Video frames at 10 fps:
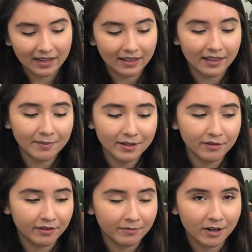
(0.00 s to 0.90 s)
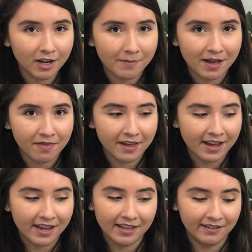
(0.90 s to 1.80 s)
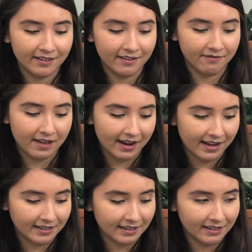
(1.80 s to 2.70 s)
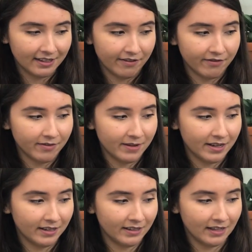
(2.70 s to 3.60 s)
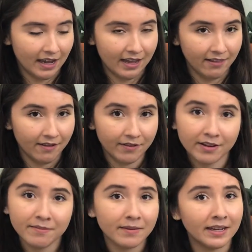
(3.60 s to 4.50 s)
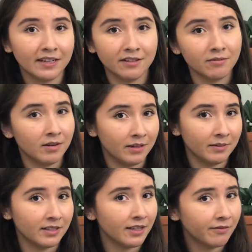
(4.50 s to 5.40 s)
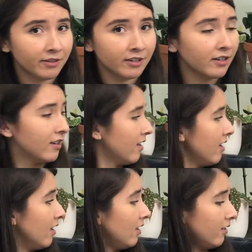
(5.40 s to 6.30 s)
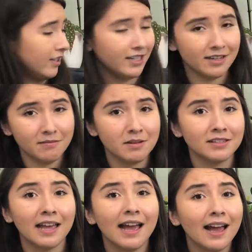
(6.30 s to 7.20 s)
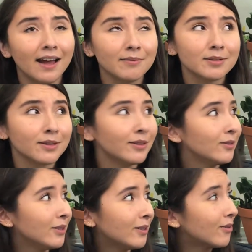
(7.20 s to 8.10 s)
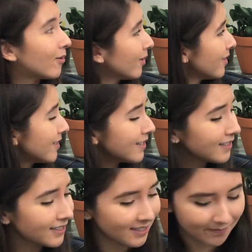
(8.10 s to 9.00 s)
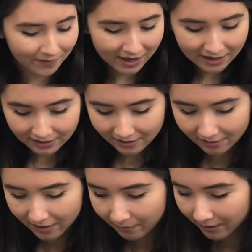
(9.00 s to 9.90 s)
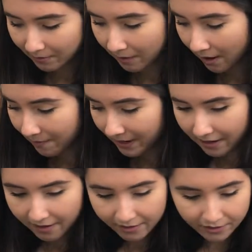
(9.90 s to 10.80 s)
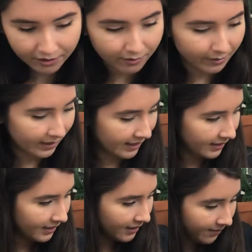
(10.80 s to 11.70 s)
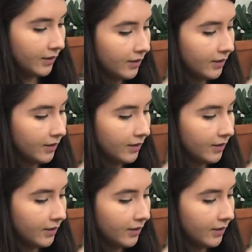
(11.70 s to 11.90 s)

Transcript: Let me know if I'm wrong about that and if that guy's going to suffer because I love him and I don't want him to suffer. Look at him. He's absolutely gorgeous. So now we're going to pot my other two plants.